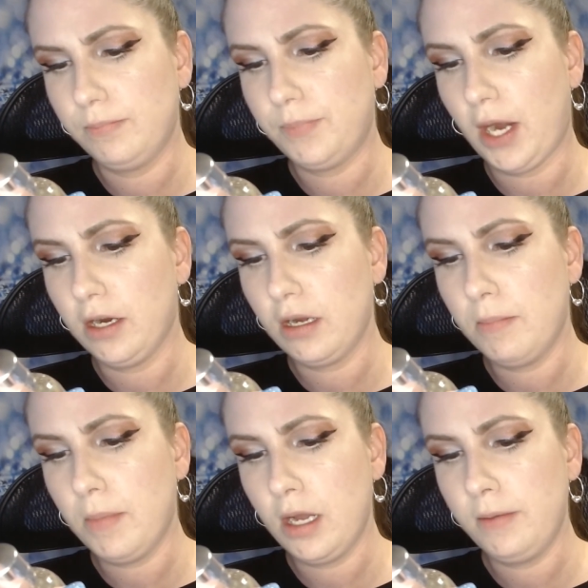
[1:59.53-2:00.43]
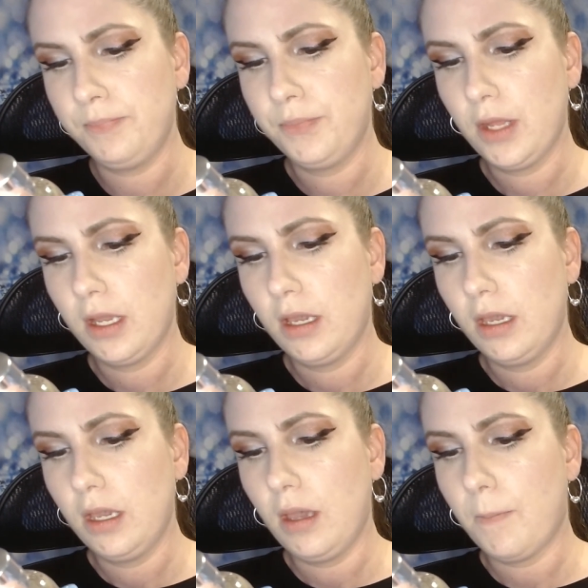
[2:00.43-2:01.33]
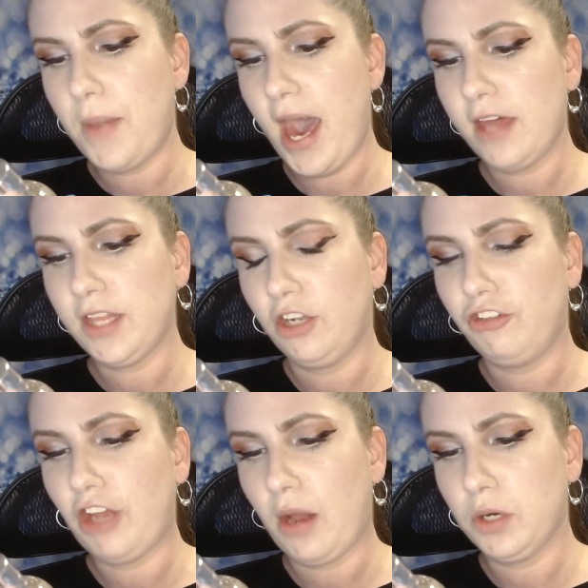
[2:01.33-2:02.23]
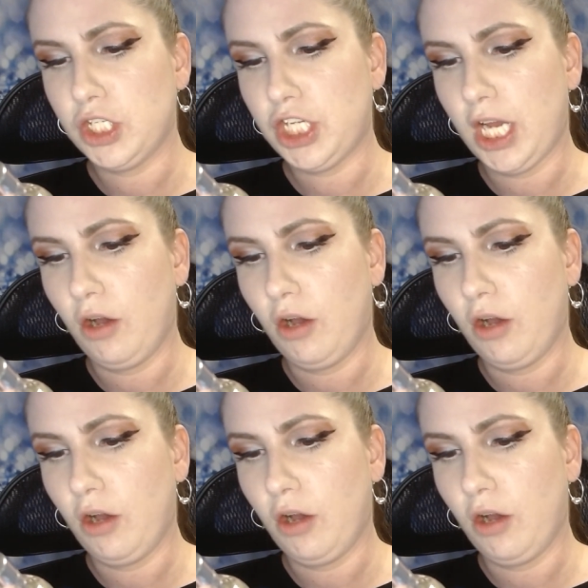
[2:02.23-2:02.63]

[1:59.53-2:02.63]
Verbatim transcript: bergamot bath and shower gel